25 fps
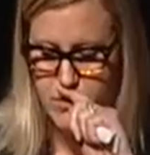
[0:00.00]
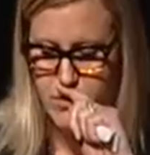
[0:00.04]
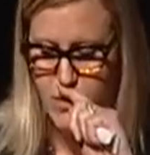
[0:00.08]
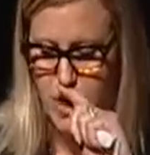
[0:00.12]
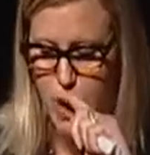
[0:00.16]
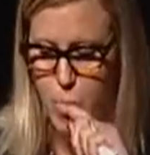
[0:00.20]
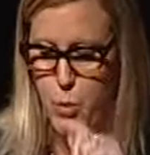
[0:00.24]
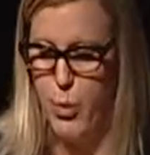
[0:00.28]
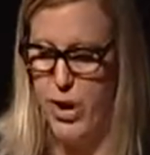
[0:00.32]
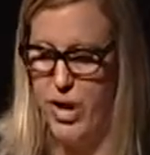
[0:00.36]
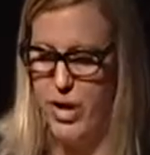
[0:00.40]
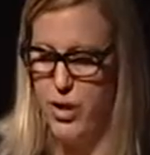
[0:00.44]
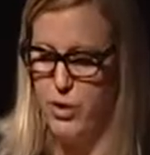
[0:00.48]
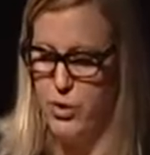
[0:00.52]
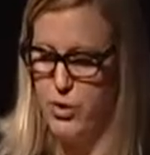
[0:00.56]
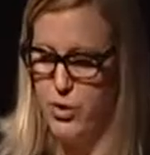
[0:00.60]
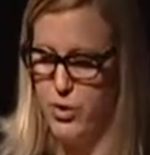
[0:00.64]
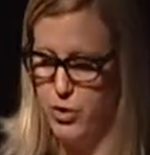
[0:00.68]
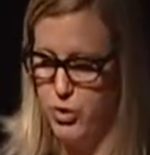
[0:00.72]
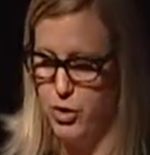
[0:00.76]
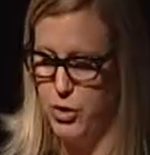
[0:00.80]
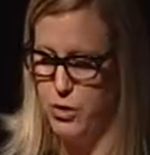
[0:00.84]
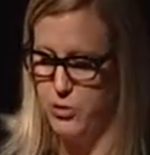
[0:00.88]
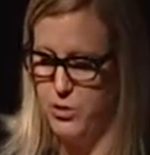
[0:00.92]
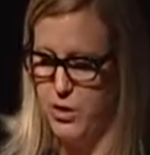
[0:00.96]
where
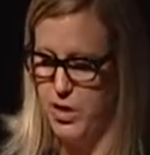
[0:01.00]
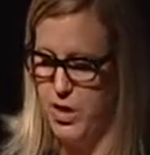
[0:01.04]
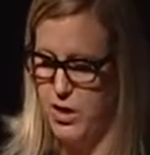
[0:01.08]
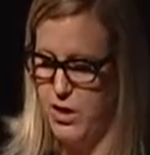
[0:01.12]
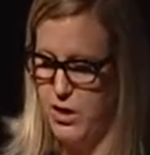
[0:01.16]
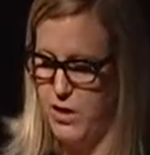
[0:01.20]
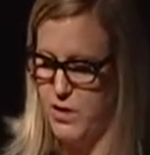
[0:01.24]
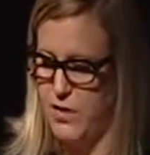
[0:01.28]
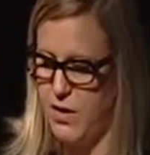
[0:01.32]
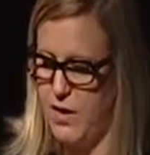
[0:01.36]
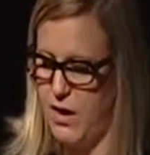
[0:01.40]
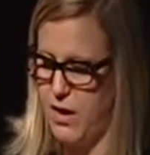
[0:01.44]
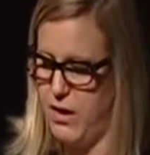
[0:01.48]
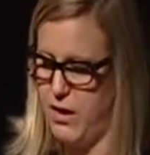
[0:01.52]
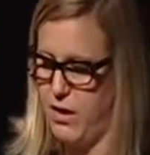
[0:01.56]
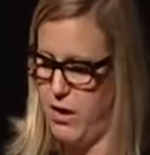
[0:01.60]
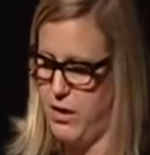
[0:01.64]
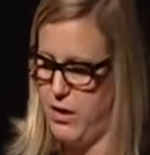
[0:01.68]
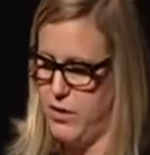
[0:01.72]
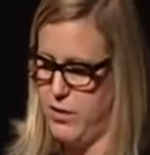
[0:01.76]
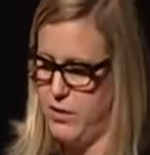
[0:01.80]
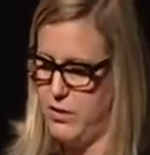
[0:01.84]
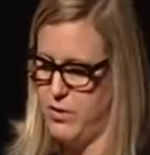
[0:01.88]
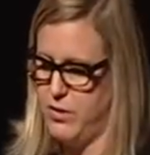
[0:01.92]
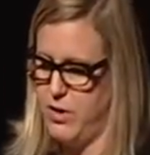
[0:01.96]
you need
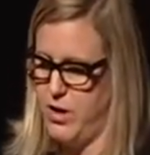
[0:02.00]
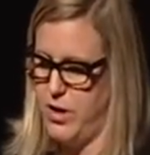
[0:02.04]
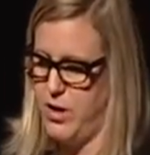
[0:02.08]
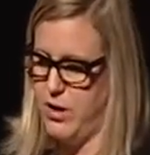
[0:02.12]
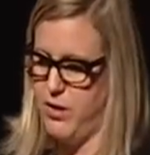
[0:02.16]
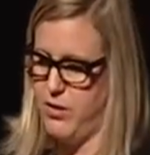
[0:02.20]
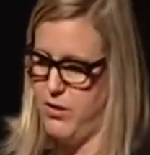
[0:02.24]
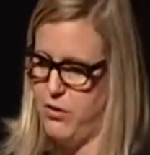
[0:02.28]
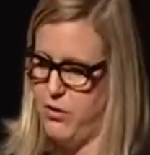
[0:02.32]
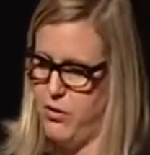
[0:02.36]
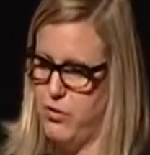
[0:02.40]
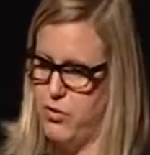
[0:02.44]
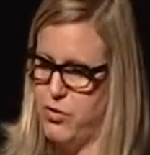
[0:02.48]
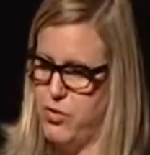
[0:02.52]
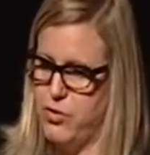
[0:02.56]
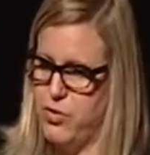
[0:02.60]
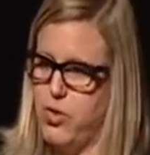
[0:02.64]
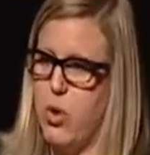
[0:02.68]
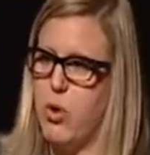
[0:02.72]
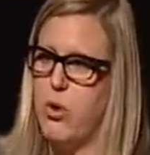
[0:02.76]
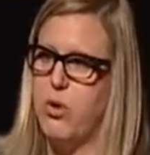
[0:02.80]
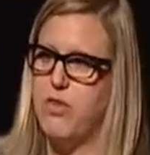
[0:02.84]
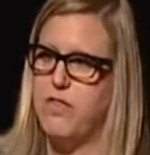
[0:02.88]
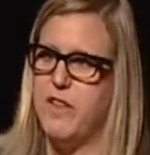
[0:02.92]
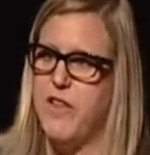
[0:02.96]

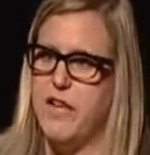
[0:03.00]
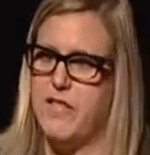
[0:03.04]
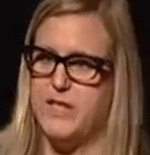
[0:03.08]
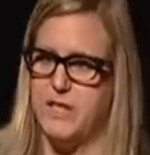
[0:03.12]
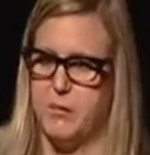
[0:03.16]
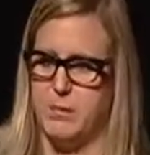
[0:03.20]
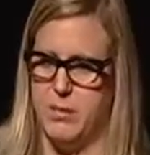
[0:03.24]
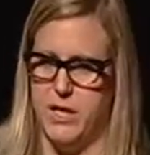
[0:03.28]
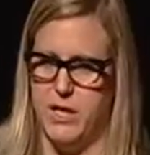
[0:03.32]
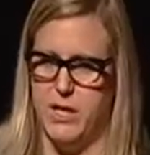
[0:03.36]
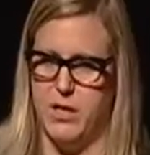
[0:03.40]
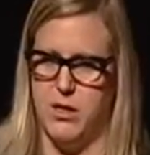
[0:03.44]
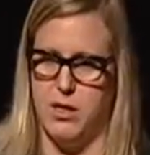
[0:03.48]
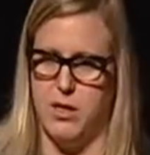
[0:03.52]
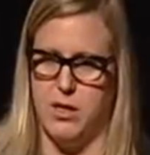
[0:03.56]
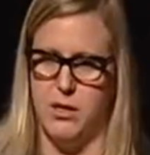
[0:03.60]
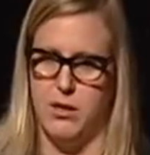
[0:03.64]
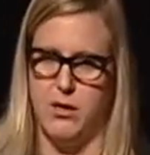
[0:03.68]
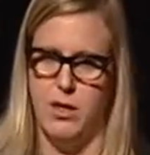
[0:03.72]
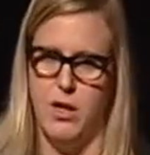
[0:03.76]
total flexibility,